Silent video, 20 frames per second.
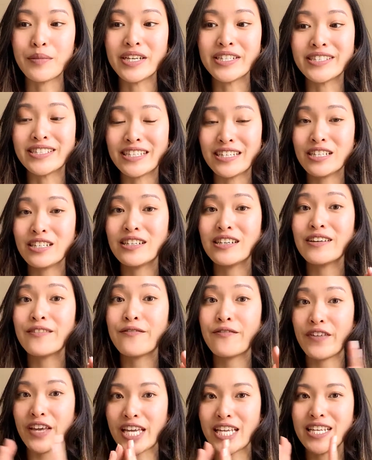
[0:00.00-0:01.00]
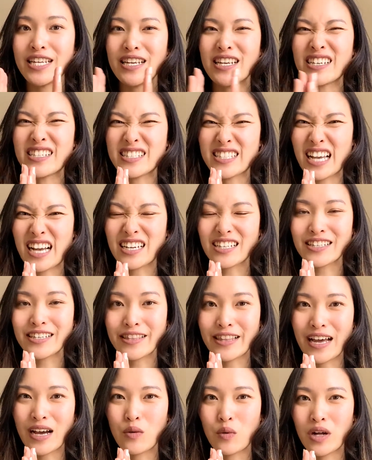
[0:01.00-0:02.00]
it didn't fit
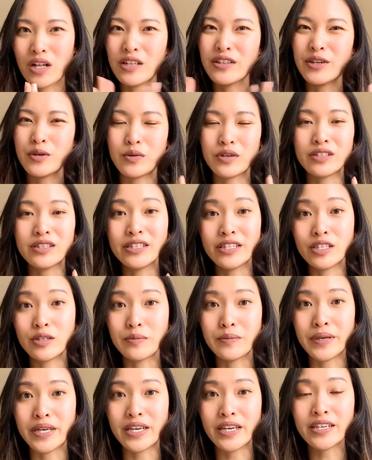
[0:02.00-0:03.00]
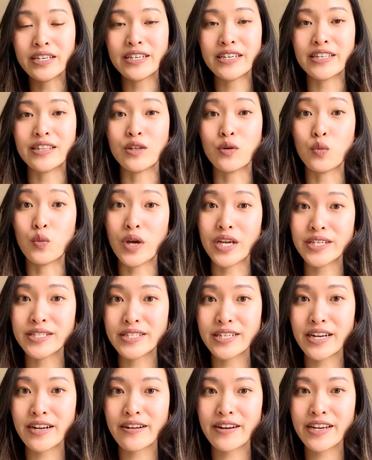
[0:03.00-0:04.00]
exactly that well. They were a little big in the
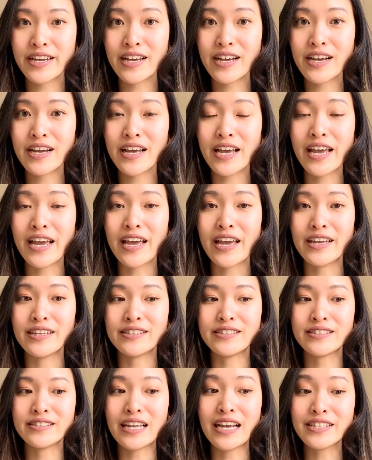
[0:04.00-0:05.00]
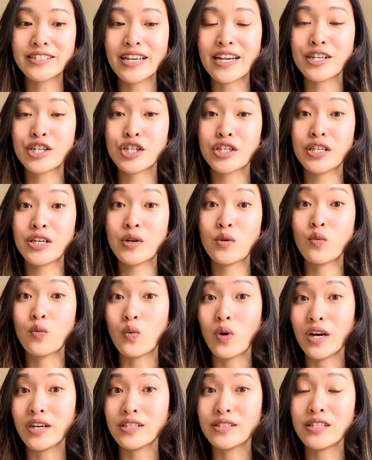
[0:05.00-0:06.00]
waist area, and that's actually
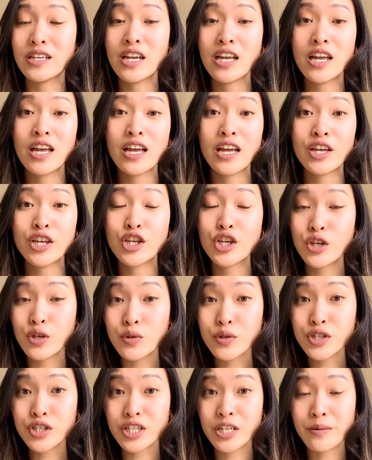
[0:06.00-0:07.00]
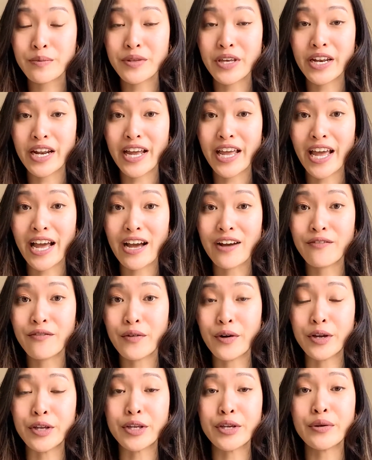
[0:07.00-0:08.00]
one huge tip that I
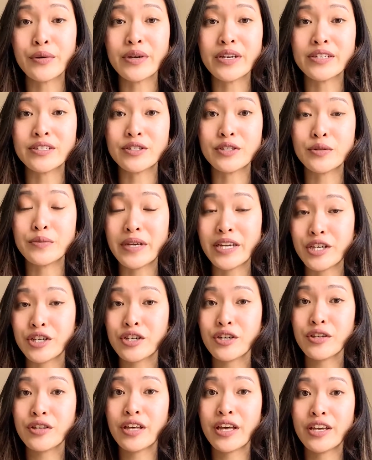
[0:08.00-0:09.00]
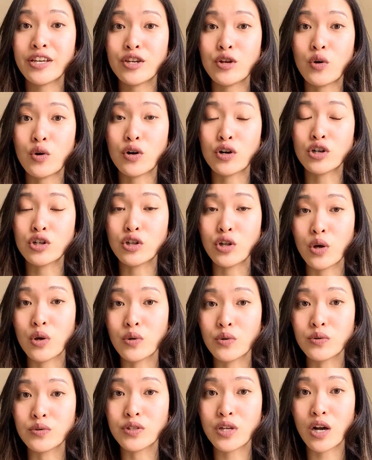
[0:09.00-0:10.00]
have for you, is to make sure that your
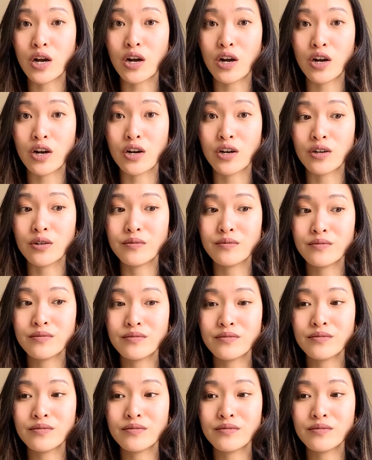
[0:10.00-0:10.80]
clothes are